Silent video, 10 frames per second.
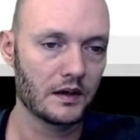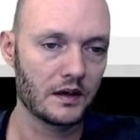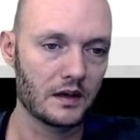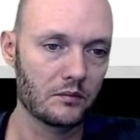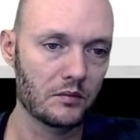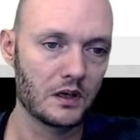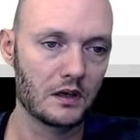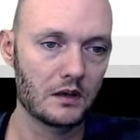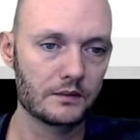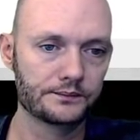okay,
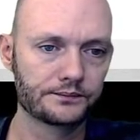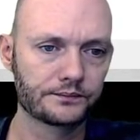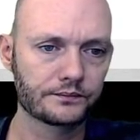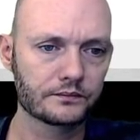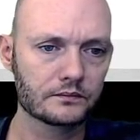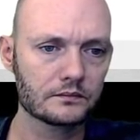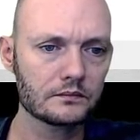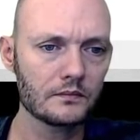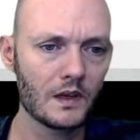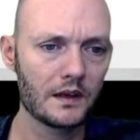ball,
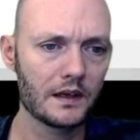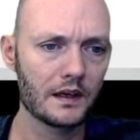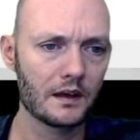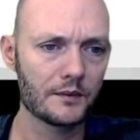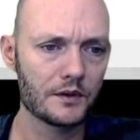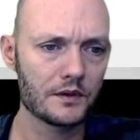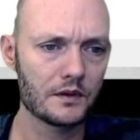and again let me just